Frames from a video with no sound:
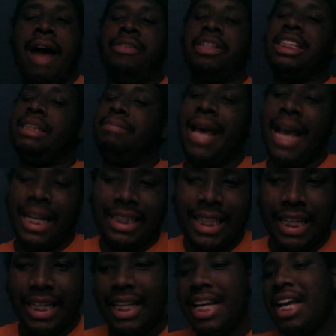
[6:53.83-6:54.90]
I respect
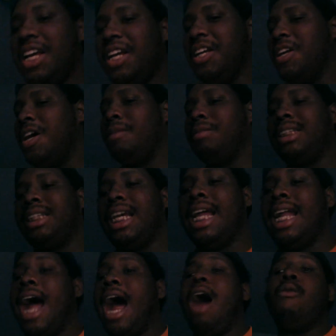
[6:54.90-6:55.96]
it. You know what I'm
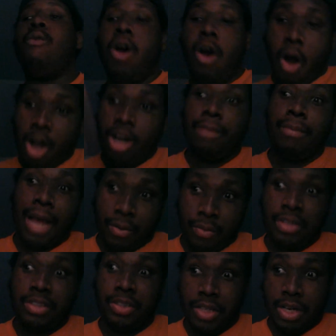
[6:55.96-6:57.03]
saying? I will argue back
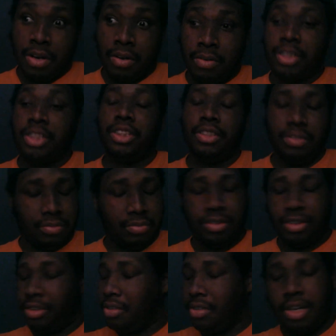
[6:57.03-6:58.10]
with you though, cause you
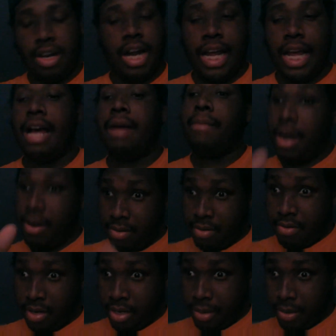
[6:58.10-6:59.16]
don't know how I am. I
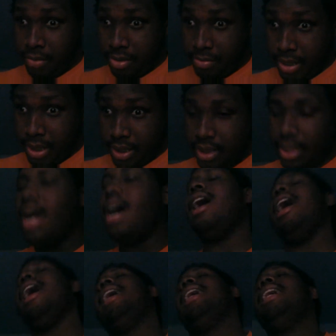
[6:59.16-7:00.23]
will argue back with you, my nigga.
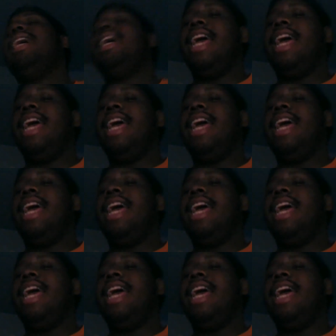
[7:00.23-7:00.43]
All right.